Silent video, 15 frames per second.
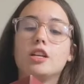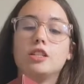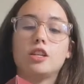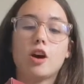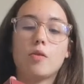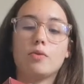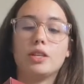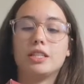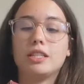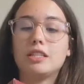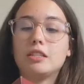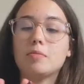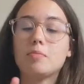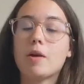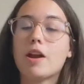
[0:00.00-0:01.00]
So, this
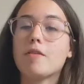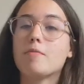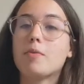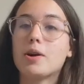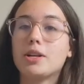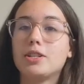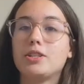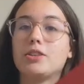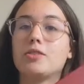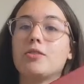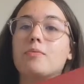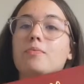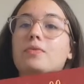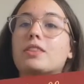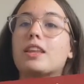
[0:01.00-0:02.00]
is the bread of Pointe Shoe.
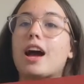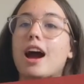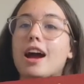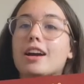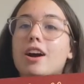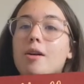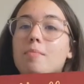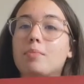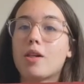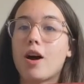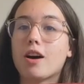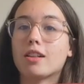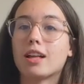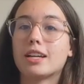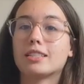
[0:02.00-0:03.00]
I got
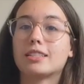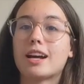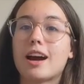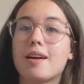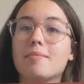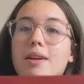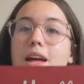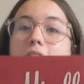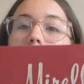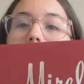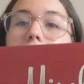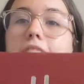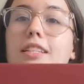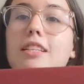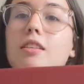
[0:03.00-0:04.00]
blocked last time.
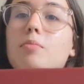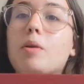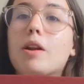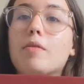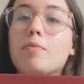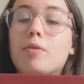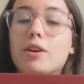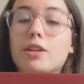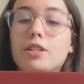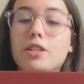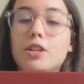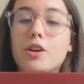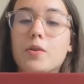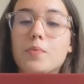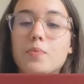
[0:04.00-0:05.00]
This is the bread of Pointe
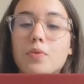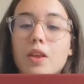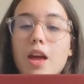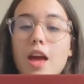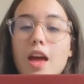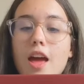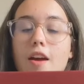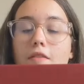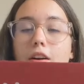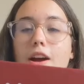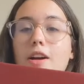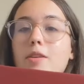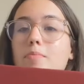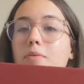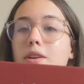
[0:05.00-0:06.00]
Shoe. If I
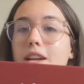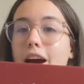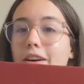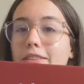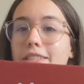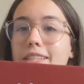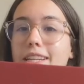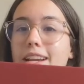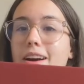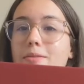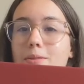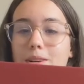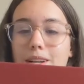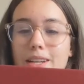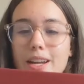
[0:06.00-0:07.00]
could pronounce it, I
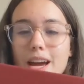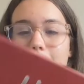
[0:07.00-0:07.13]
would.